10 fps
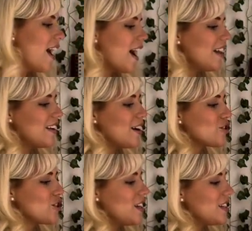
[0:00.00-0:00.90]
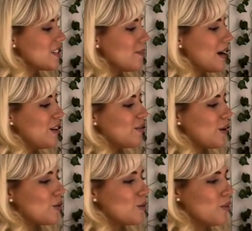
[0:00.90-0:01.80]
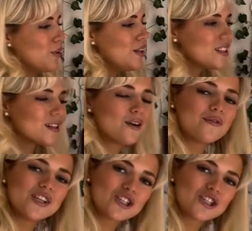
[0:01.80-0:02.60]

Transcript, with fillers: and now she is the main focal point of this